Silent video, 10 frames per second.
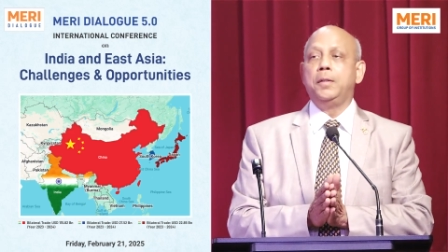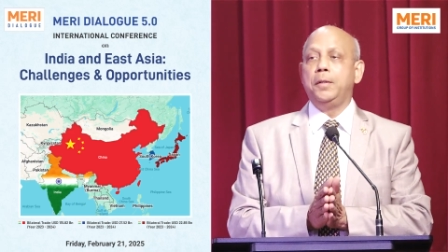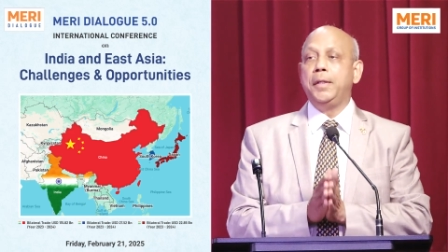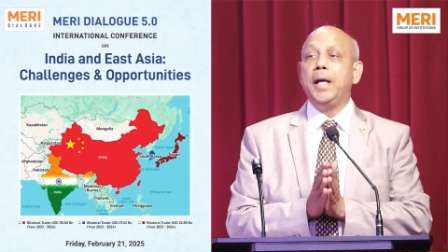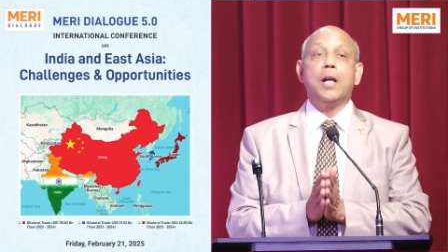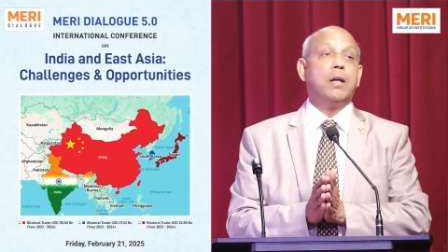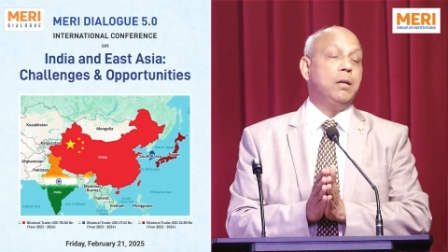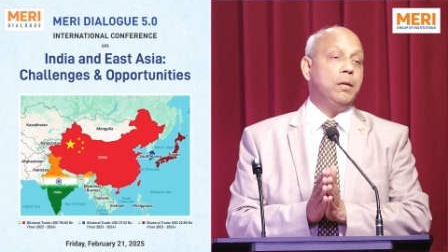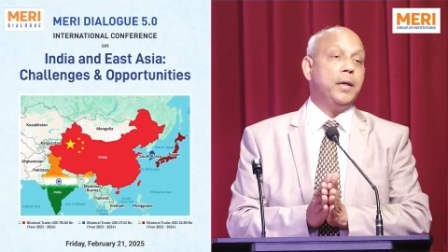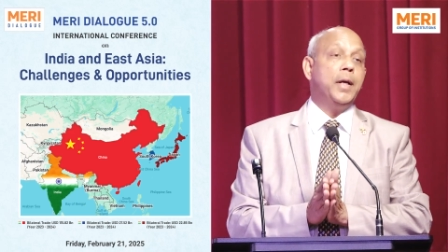they are
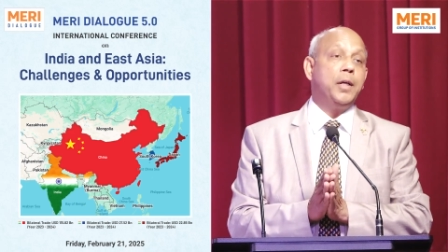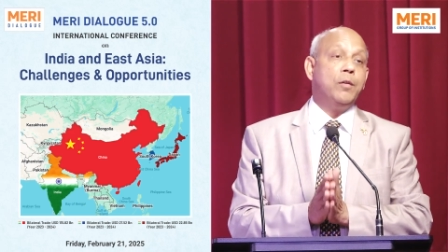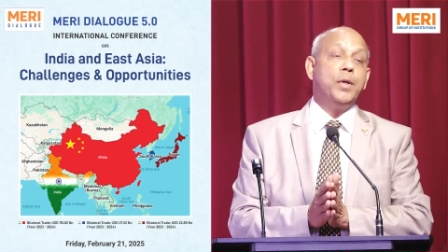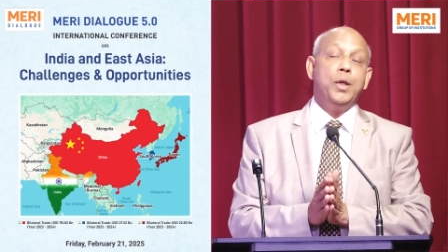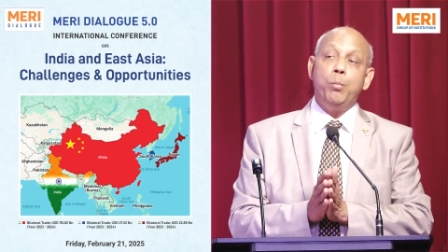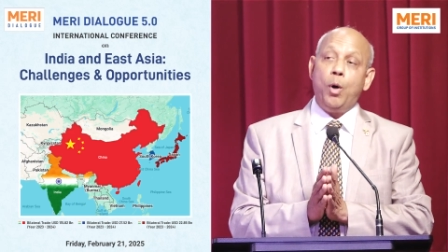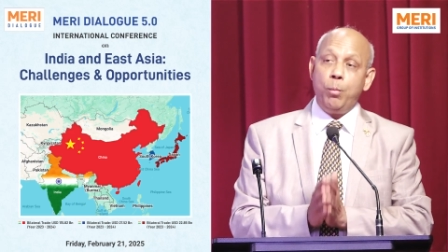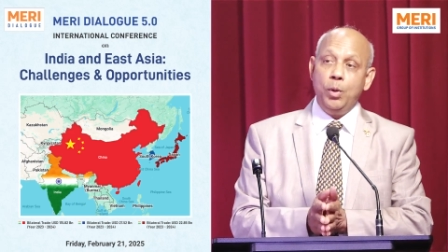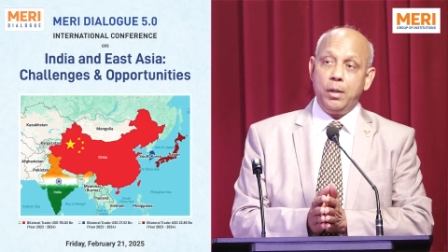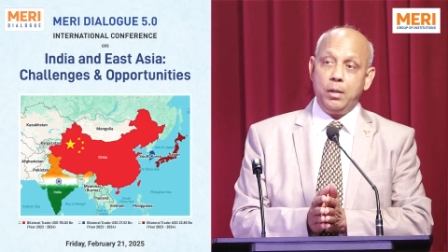getting very
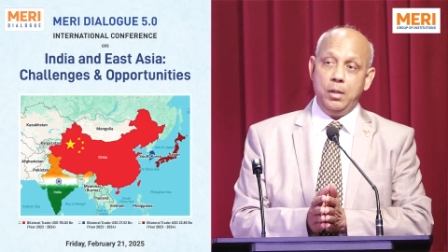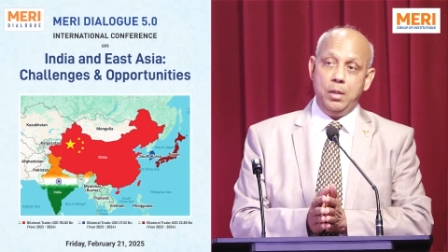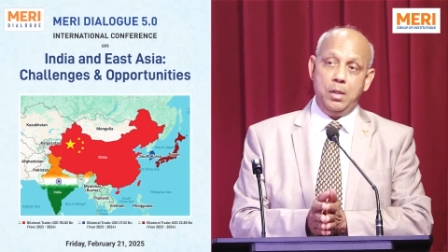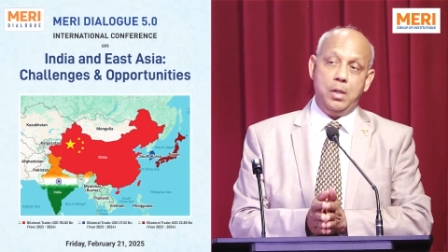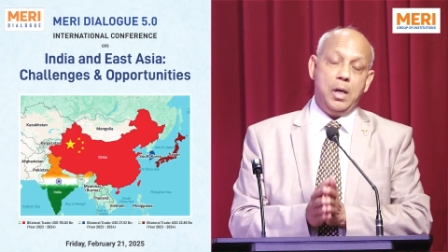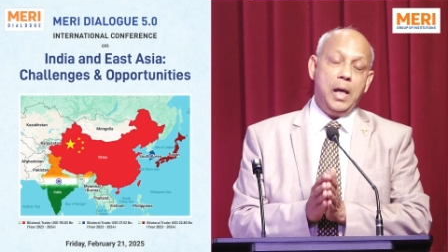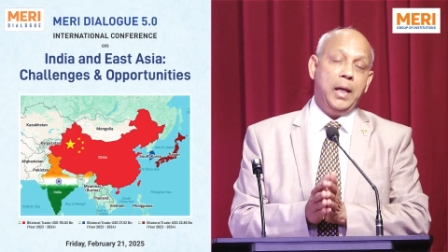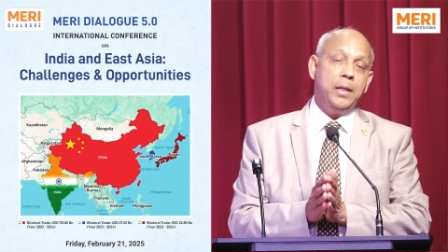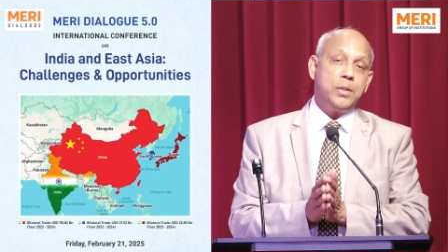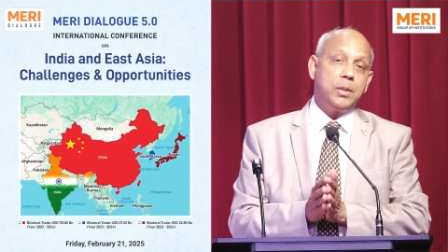popular, and